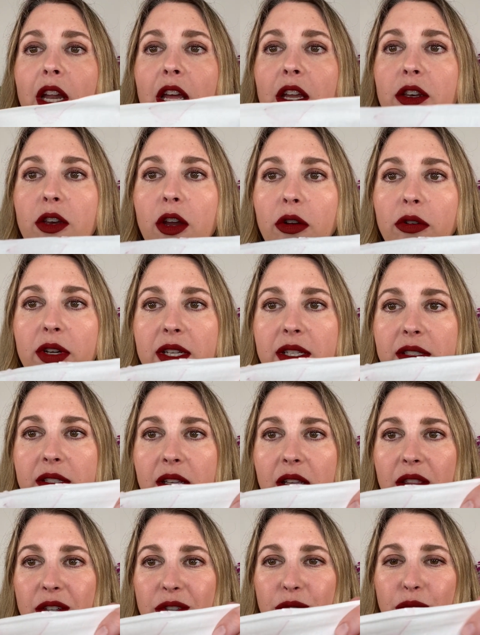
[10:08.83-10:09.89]
Notice
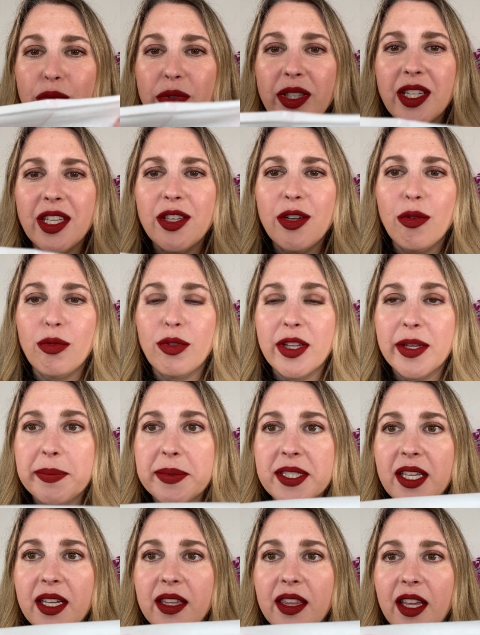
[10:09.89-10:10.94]
there's really no
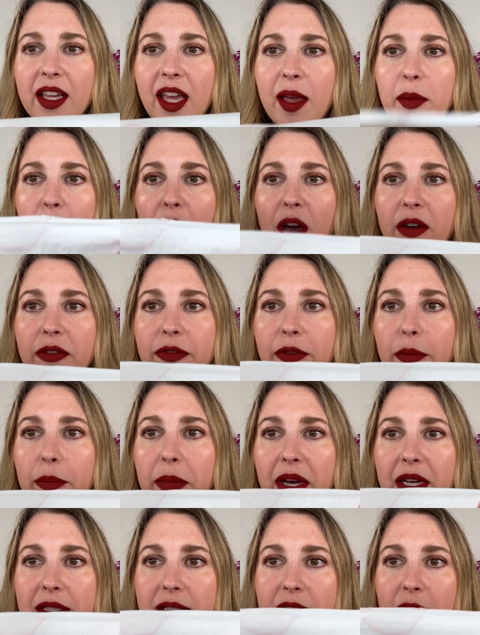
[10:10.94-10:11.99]
lipstick that came off,
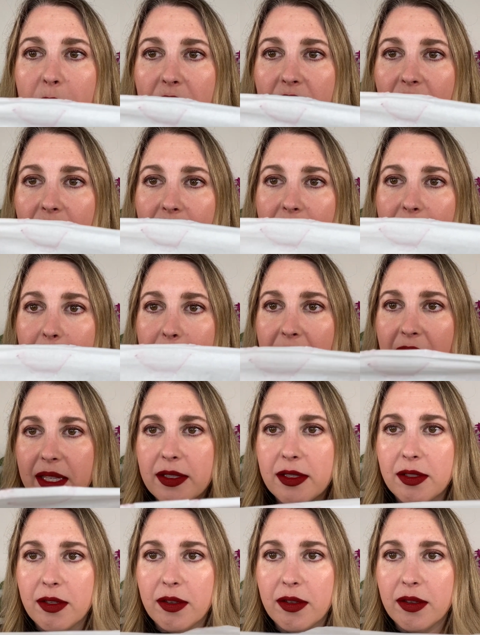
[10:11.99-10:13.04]
but some of the lip
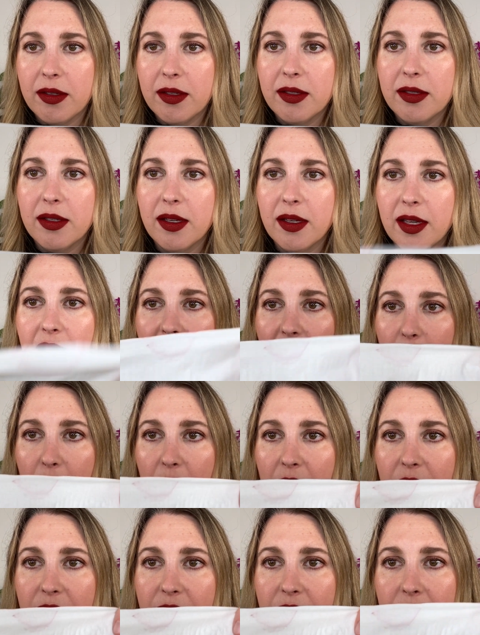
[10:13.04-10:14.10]
pencil came
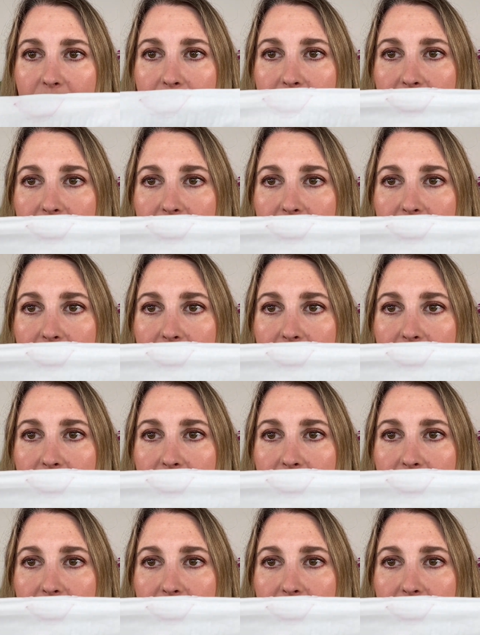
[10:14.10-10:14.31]
off.